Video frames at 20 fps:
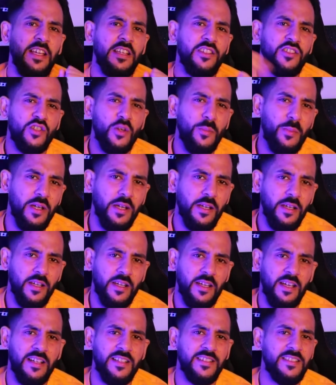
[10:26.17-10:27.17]
stomach
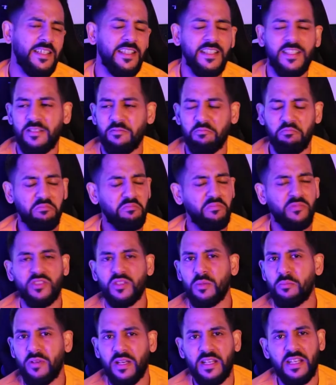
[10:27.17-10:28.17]
acid
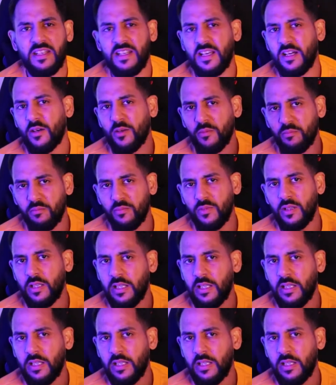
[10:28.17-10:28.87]
doesn't break it down,